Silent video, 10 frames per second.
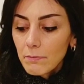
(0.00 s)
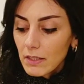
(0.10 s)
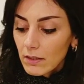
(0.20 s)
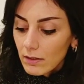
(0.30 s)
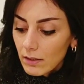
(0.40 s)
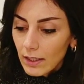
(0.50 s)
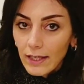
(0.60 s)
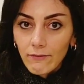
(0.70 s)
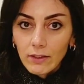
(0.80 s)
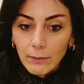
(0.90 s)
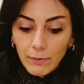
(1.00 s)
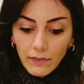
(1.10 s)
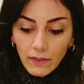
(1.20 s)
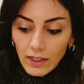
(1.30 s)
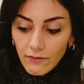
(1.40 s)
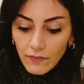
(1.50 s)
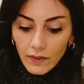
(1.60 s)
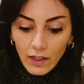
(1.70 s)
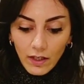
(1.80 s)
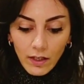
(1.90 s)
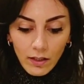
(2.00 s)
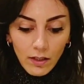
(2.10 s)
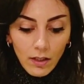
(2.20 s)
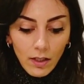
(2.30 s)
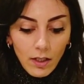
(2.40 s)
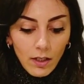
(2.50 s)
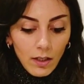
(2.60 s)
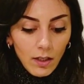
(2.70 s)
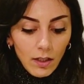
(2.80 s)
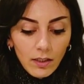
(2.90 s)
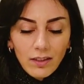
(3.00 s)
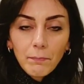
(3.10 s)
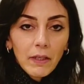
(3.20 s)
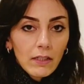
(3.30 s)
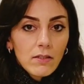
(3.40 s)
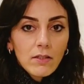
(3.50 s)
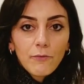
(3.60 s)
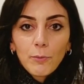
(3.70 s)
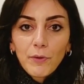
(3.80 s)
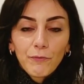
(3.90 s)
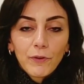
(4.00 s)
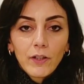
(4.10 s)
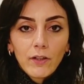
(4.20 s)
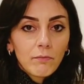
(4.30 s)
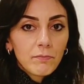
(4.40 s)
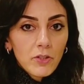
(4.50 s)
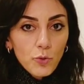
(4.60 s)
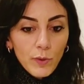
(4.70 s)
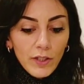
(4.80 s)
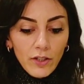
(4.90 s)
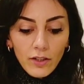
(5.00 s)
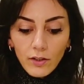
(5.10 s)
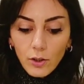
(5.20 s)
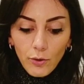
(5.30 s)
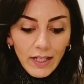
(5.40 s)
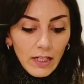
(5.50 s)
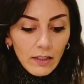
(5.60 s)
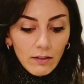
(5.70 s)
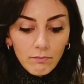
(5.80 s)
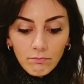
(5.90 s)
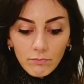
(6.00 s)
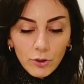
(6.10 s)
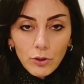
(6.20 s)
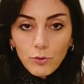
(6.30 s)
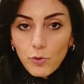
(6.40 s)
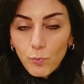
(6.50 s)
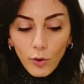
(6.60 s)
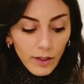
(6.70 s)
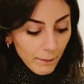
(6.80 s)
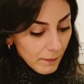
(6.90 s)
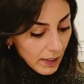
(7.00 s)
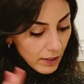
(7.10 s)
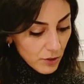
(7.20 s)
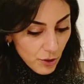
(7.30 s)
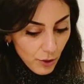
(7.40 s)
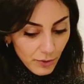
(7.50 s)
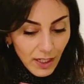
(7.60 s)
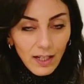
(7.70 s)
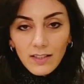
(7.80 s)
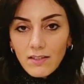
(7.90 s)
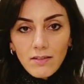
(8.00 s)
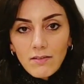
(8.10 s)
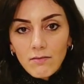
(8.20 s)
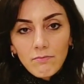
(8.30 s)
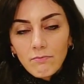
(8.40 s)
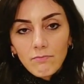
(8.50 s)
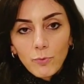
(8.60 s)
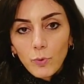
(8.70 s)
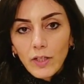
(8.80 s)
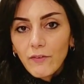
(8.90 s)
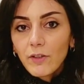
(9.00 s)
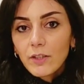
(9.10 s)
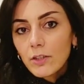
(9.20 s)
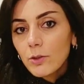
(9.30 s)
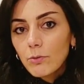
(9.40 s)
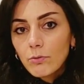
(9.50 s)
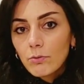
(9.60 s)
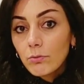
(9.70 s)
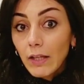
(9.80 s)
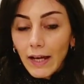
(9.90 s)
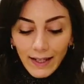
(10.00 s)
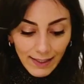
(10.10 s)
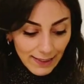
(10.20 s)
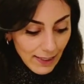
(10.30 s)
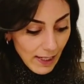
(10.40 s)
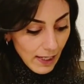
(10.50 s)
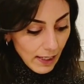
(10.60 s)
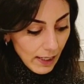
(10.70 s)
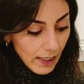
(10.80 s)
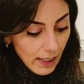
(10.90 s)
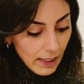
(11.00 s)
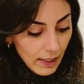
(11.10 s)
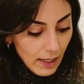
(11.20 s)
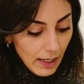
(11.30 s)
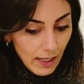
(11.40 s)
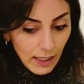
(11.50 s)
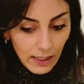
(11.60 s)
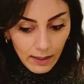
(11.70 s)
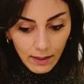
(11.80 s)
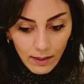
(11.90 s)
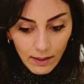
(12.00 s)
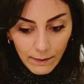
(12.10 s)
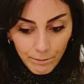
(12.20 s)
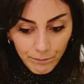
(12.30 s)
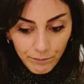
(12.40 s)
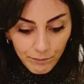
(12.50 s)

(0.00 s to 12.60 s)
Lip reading: milk. I have a little bit left there. It depends. If you prefer sweeter, go ahead and use more. So yeah, it's whatever you like. And I